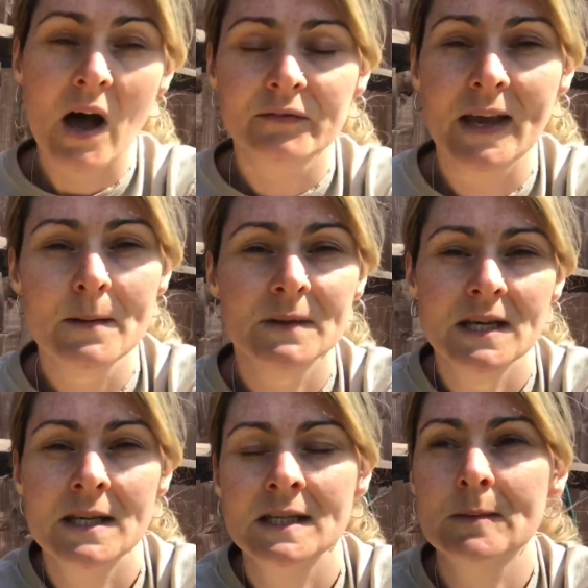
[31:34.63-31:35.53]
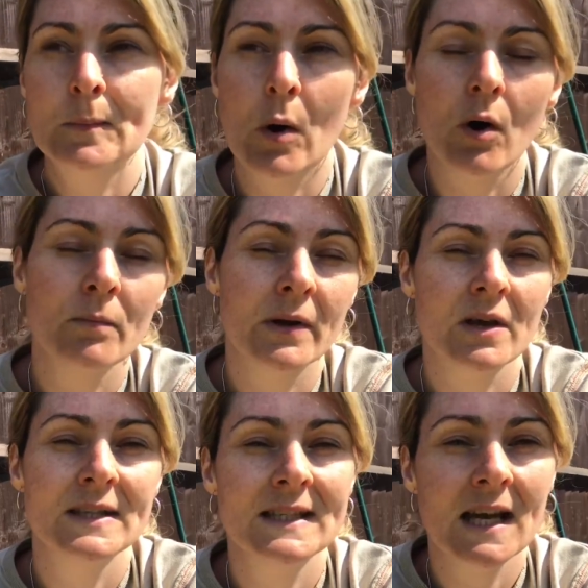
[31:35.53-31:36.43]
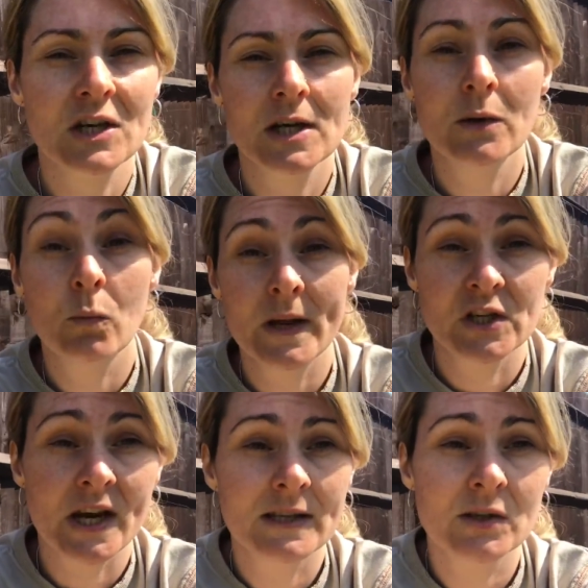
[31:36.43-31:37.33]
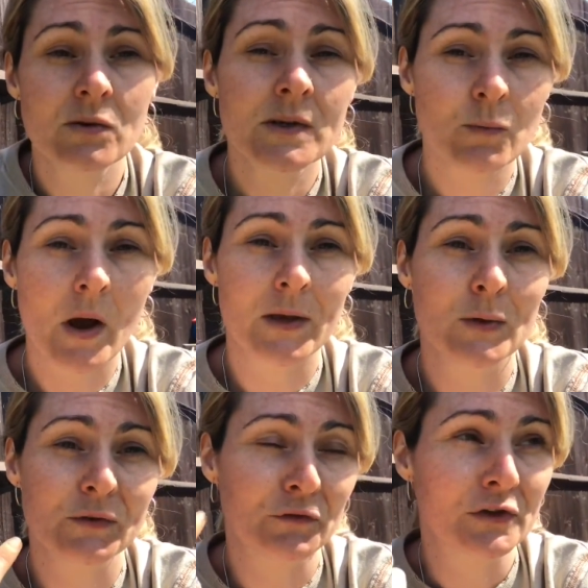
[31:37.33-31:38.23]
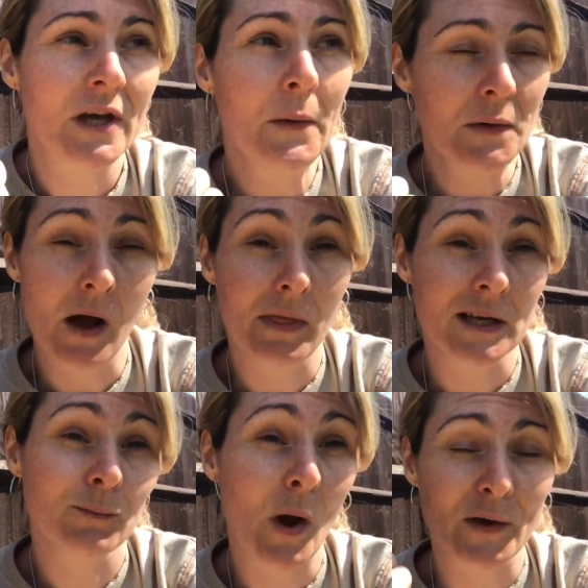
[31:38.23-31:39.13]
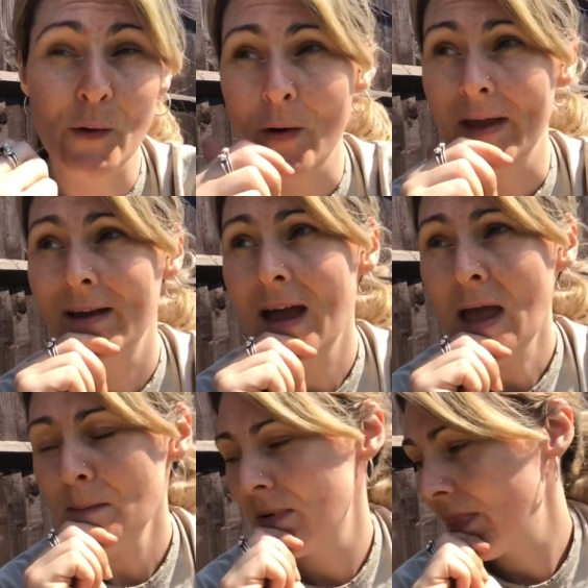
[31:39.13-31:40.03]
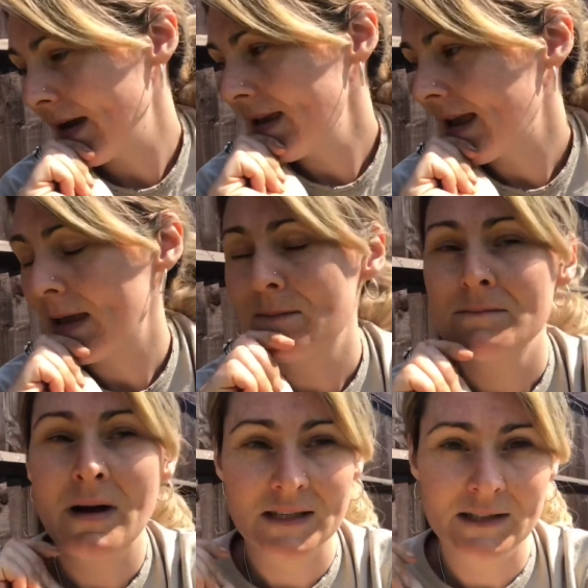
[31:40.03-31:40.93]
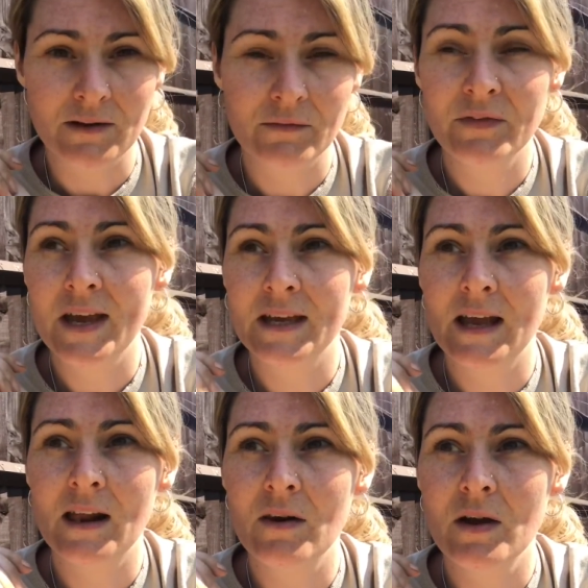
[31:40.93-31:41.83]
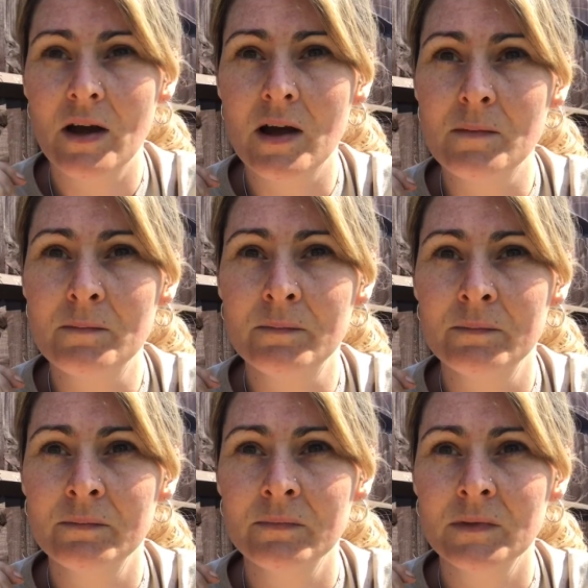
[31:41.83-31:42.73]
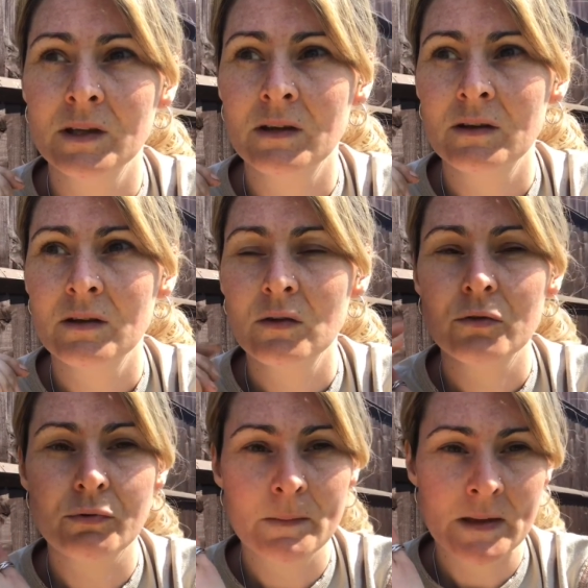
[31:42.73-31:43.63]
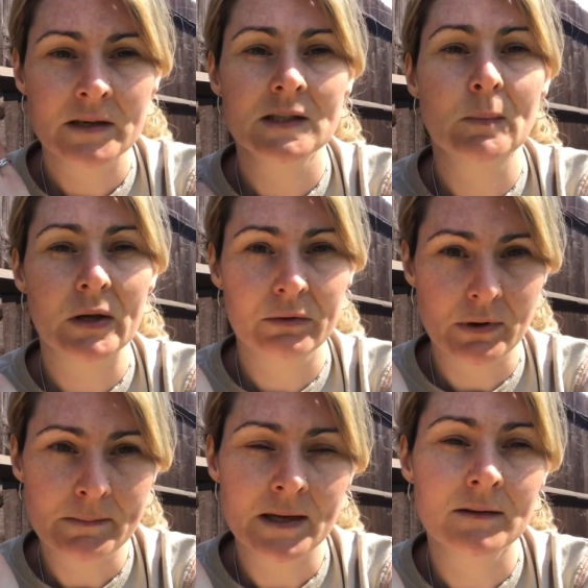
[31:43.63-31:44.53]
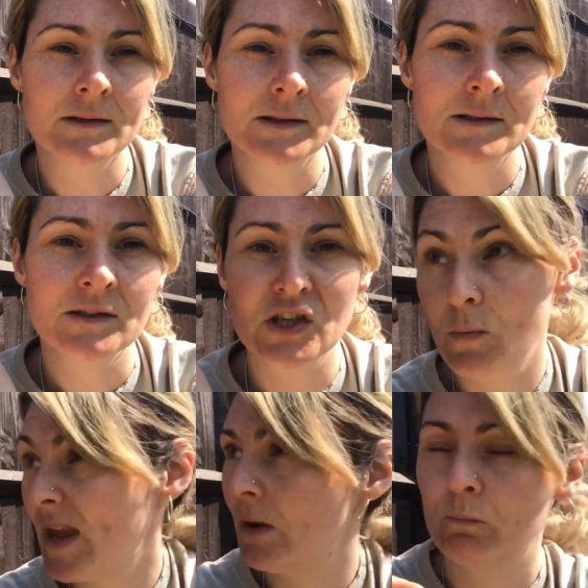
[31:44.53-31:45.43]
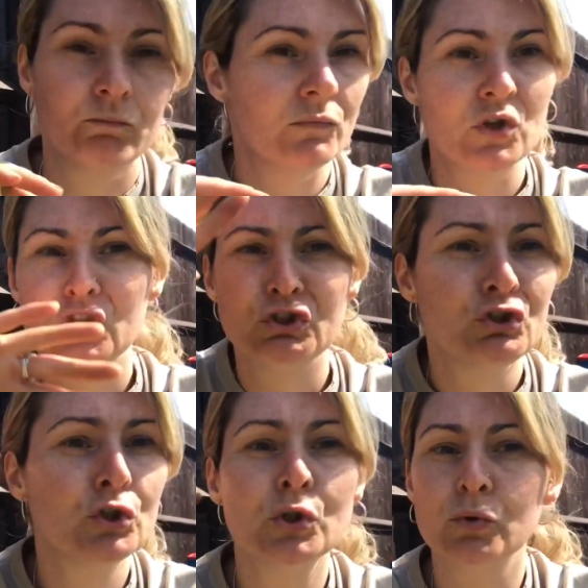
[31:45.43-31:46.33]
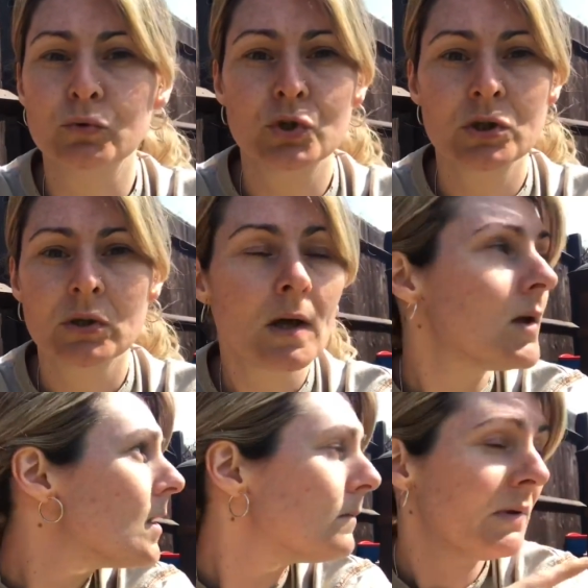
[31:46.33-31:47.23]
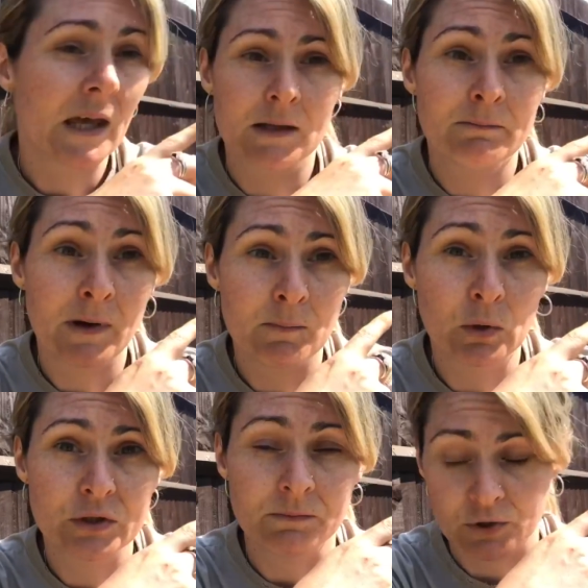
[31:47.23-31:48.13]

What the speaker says: I've kept it in its pot because it's actually witch hazel is what I use for a toner. That's why I got it. But they get massive. They get 3 meters by 3 meters. So it's huge, bigger than my blossom